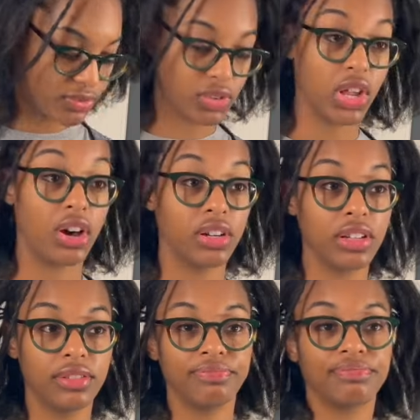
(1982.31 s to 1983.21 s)
vlog.
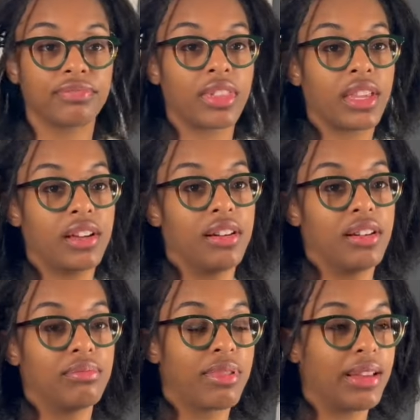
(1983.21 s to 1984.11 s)

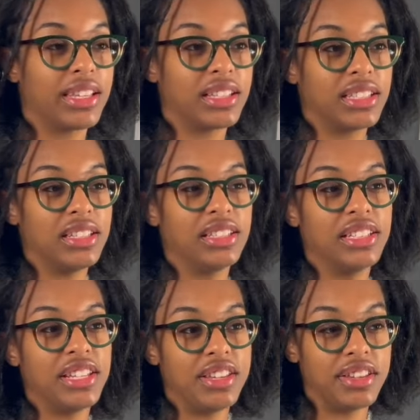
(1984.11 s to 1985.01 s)
Um, probably Kalila
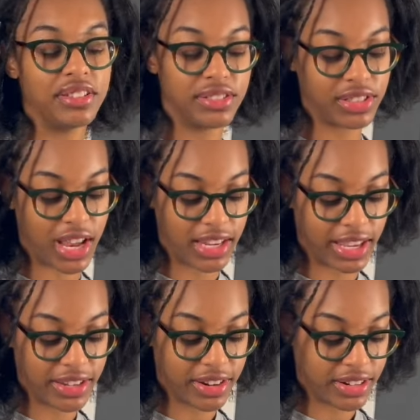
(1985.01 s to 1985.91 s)
D. I
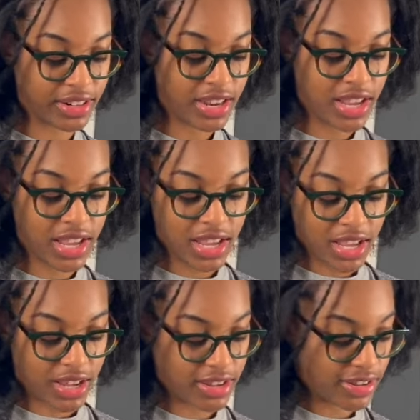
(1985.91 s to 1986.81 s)
like her.
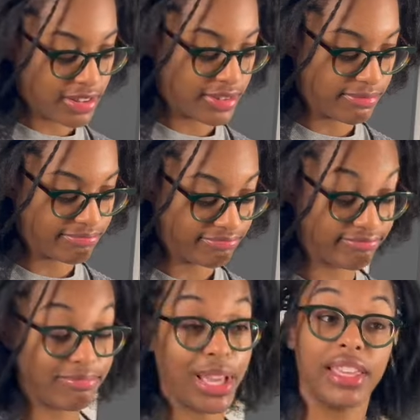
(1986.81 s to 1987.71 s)
Um,
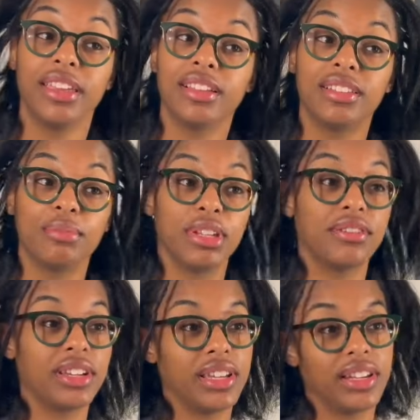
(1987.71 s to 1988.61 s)
but yeah, let me go
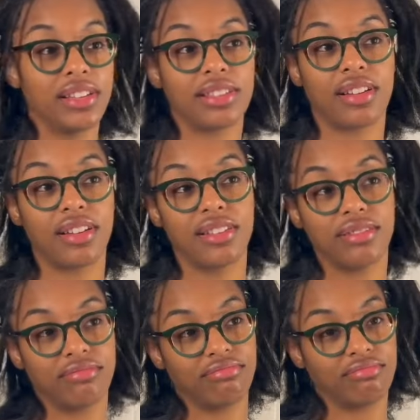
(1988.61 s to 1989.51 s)
ahead and get started.
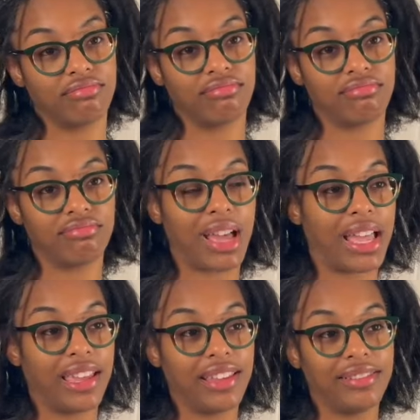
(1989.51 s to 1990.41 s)
Bye.